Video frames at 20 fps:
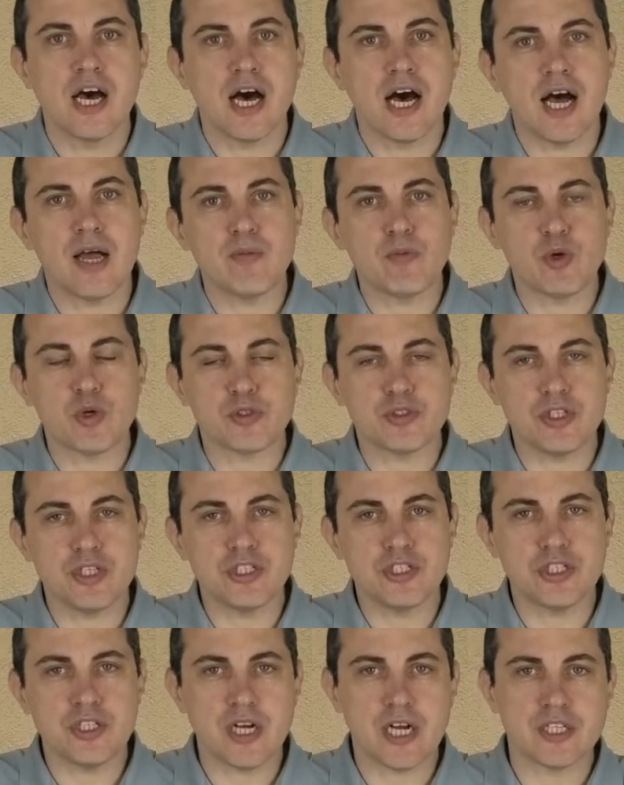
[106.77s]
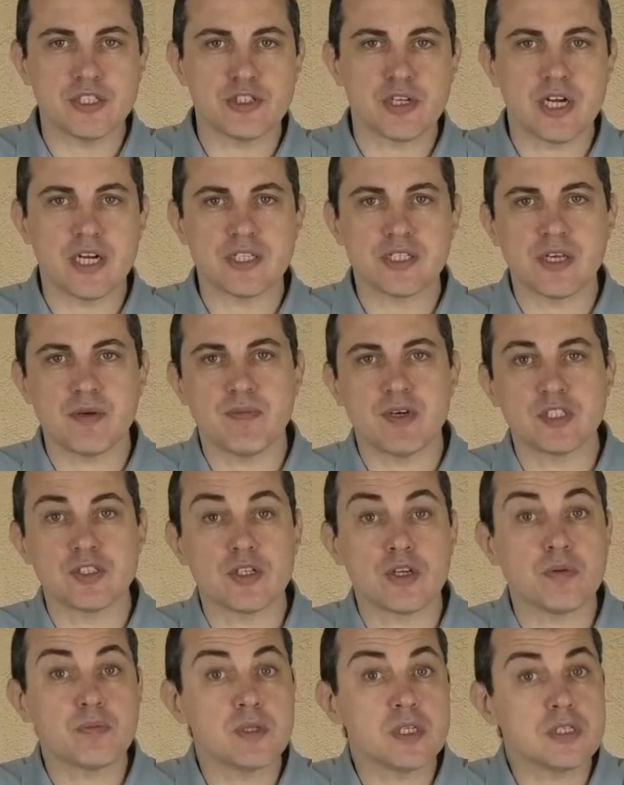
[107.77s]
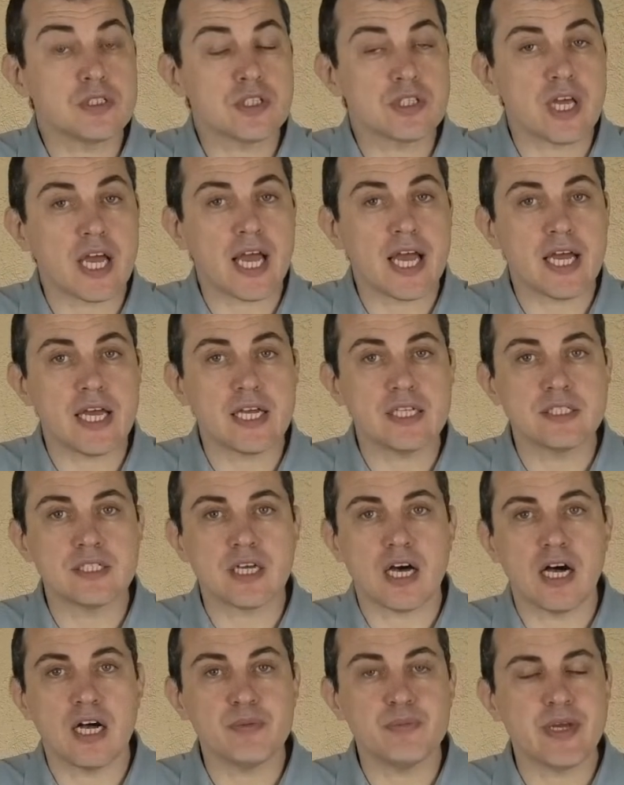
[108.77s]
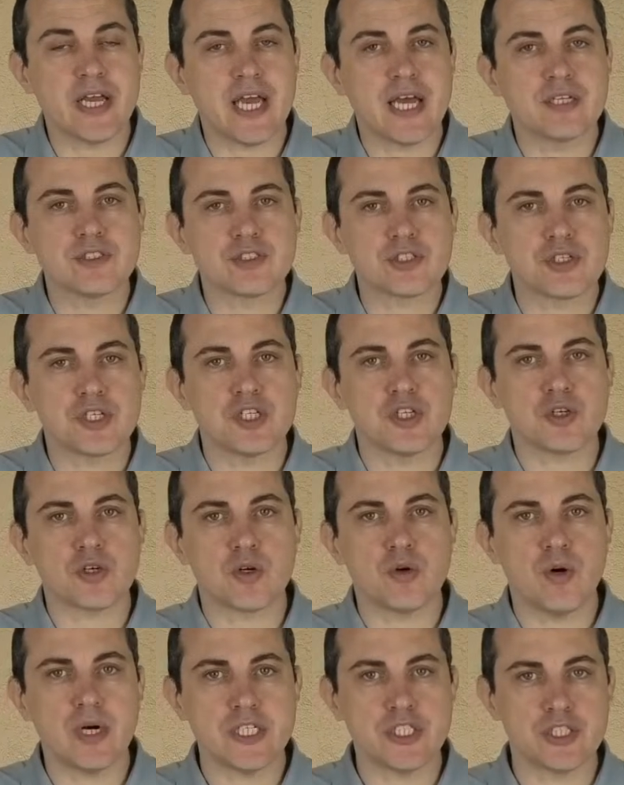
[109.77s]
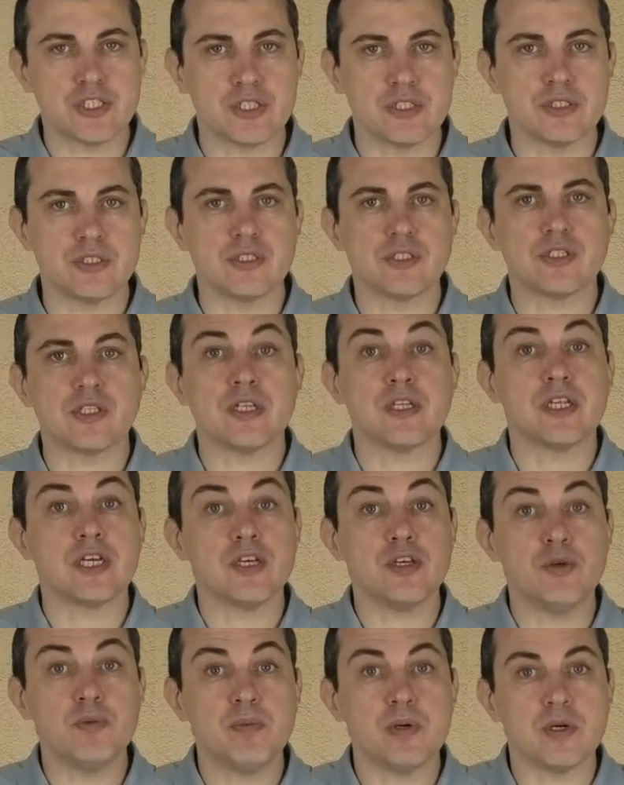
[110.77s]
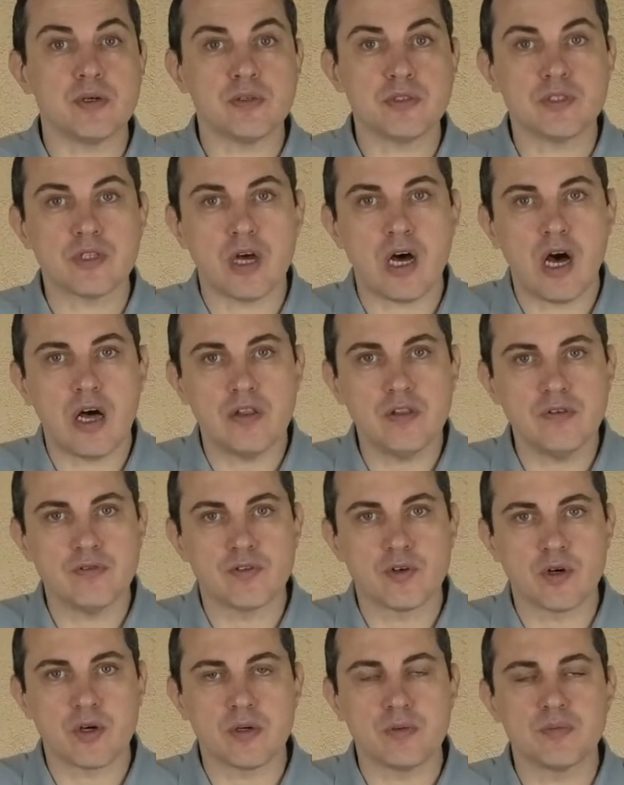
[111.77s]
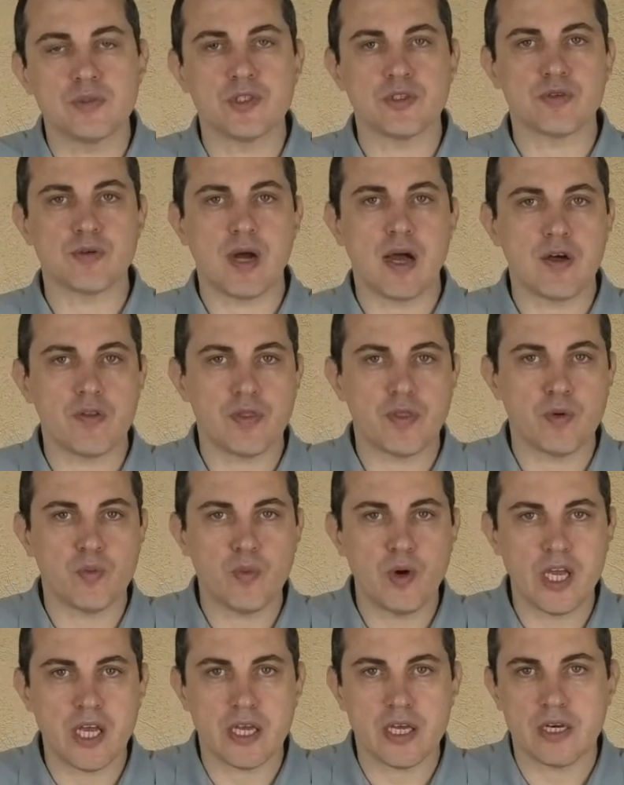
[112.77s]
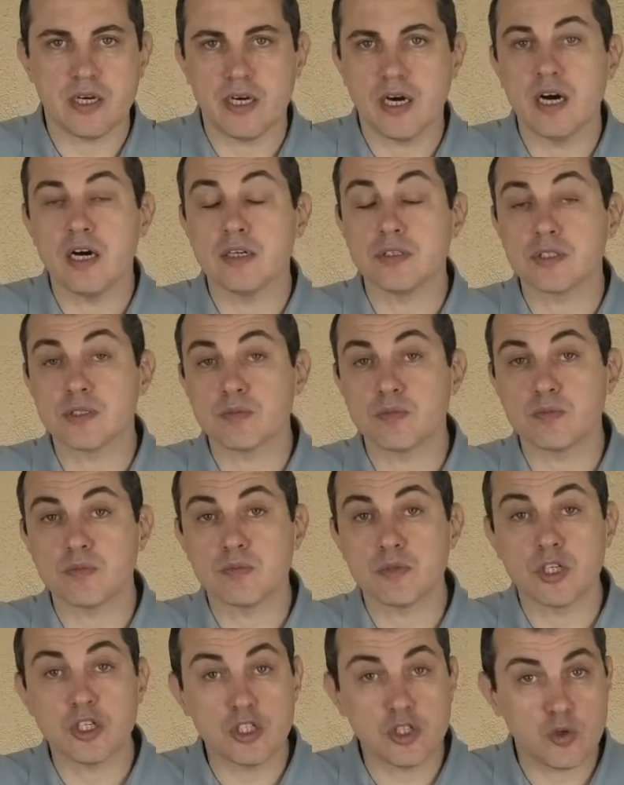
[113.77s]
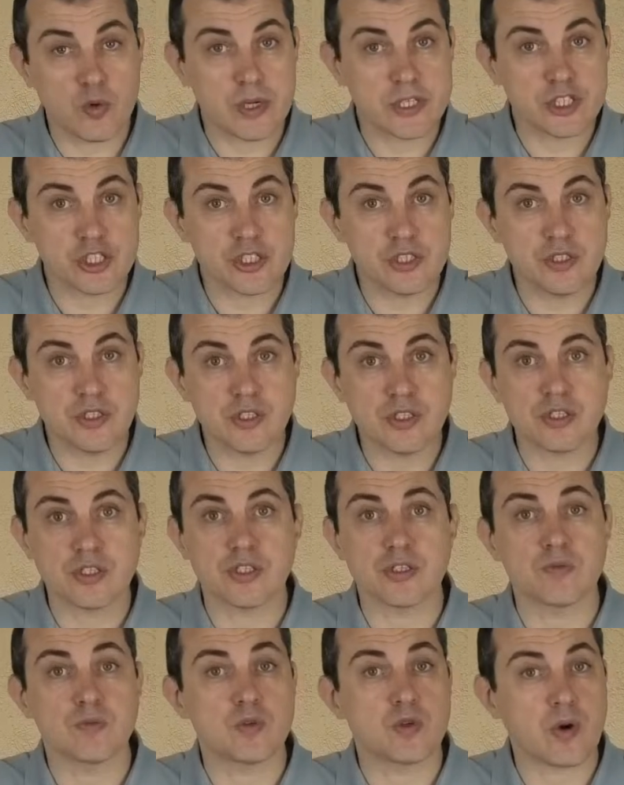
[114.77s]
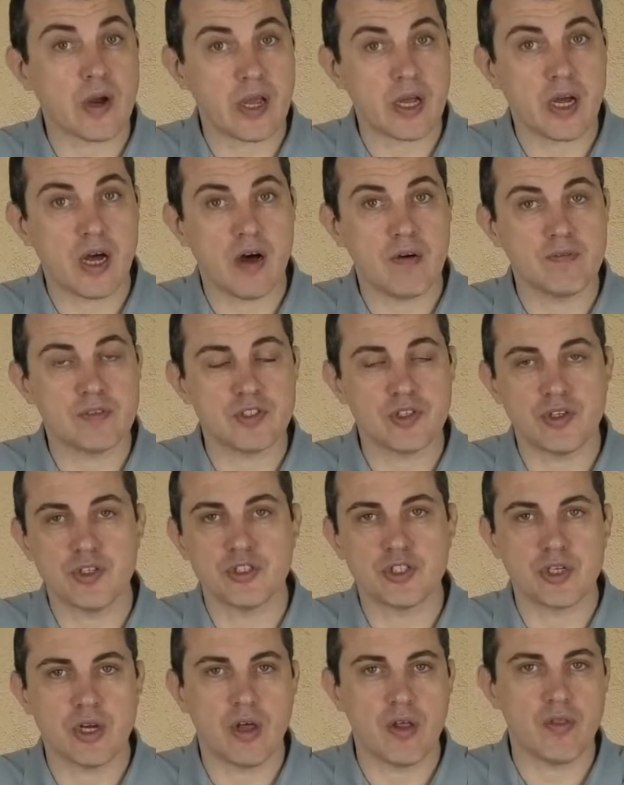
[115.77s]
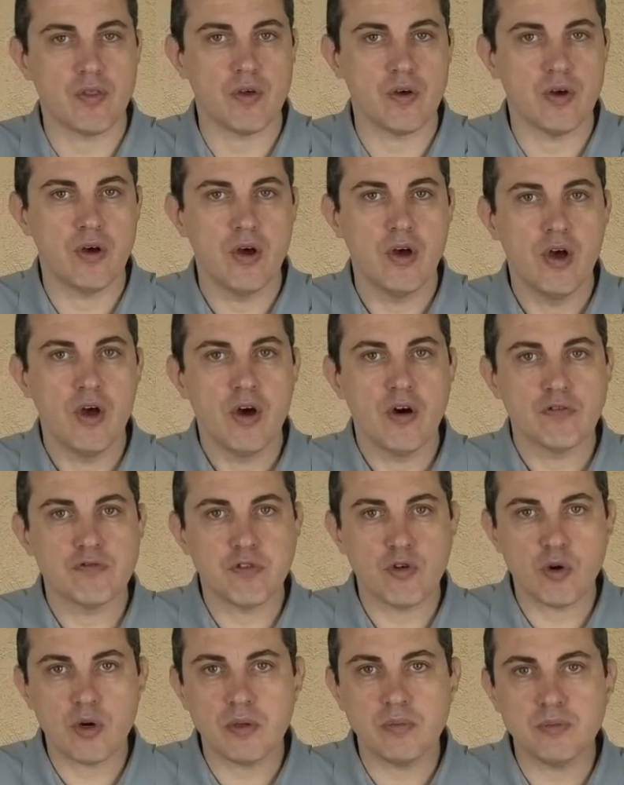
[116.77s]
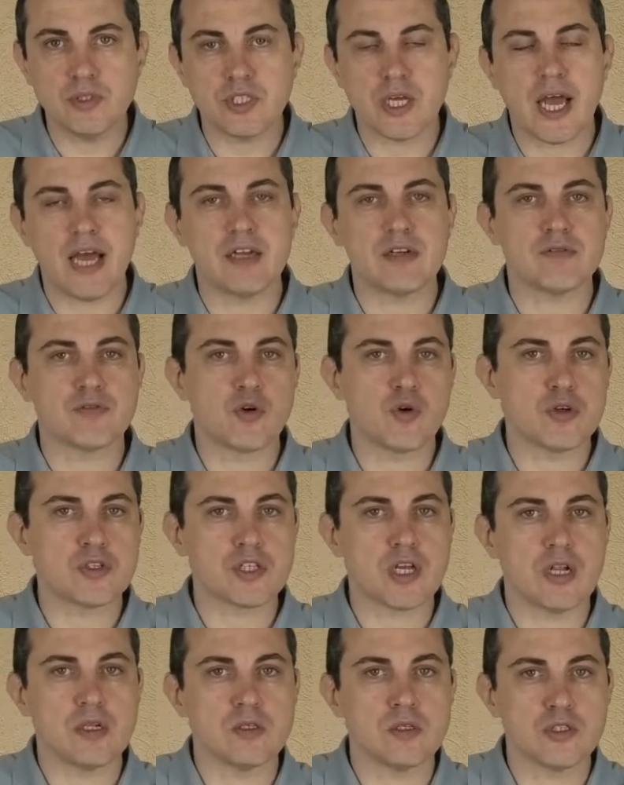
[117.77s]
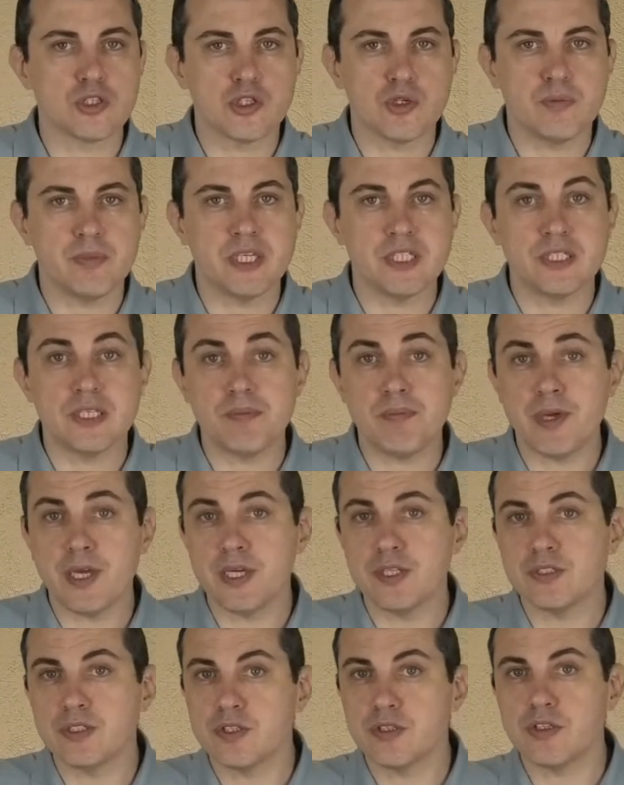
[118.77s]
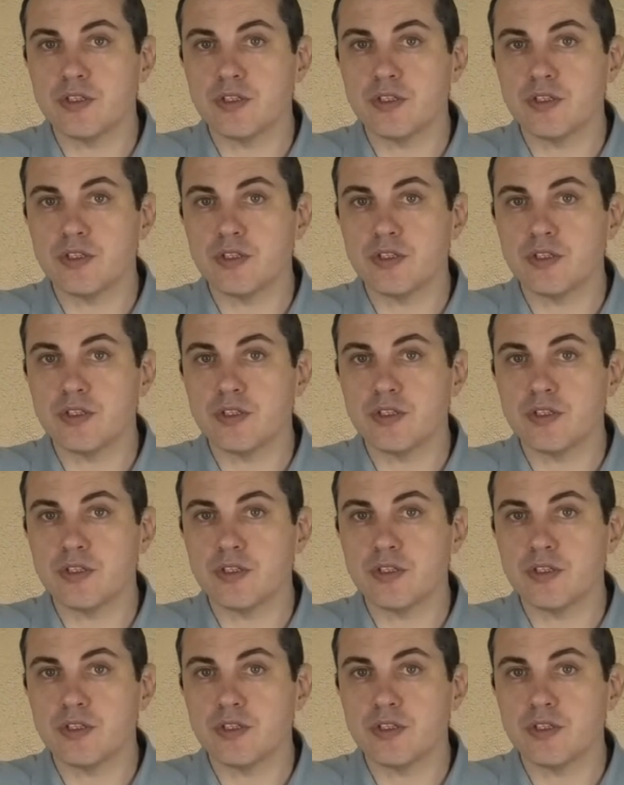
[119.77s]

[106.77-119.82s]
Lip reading: I'm your teacher, Andreas Antonopouloss, and I'll be answering your questions that you posed on the forums throughout the week. Some good questions, some great conversation on the forums, and of course I'll also be dipping into